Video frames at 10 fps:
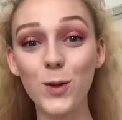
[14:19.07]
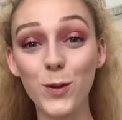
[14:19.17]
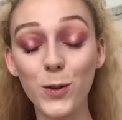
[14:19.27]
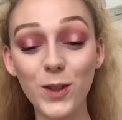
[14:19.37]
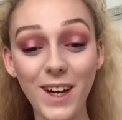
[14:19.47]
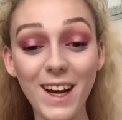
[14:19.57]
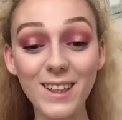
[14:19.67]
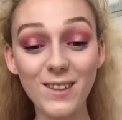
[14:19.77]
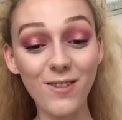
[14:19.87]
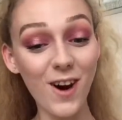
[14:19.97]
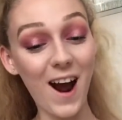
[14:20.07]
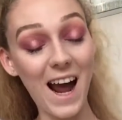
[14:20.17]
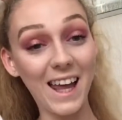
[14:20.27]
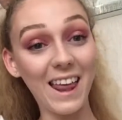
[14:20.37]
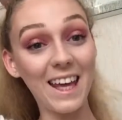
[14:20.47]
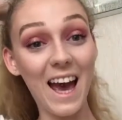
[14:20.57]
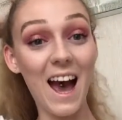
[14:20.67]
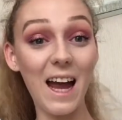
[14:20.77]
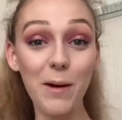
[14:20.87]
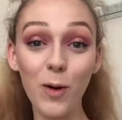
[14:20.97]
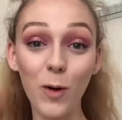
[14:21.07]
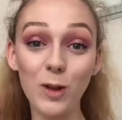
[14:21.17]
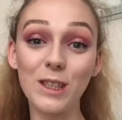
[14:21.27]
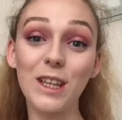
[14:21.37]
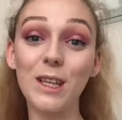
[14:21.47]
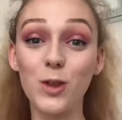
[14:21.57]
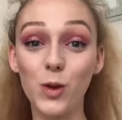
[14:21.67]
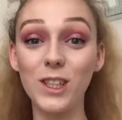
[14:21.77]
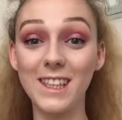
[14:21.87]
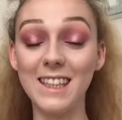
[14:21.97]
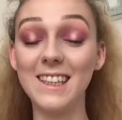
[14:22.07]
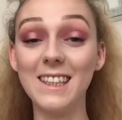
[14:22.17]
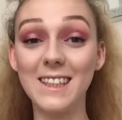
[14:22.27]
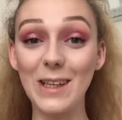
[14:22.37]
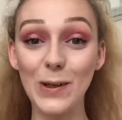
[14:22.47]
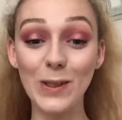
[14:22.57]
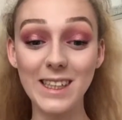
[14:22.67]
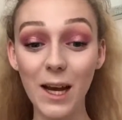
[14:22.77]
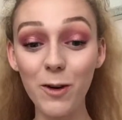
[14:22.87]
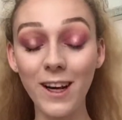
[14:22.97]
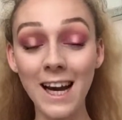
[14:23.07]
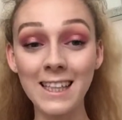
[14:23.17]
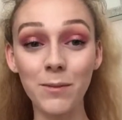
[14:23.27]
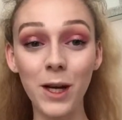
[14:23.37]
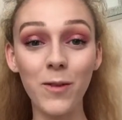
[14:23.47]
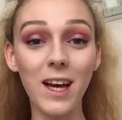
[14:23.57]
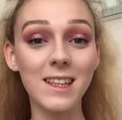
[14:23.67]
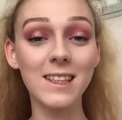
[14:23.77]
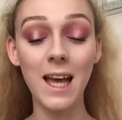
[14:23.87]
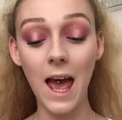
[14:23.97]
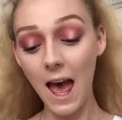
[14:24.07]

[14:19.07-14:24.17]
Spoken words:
So next for highlight, I am honestly so excited to tell you guys about this.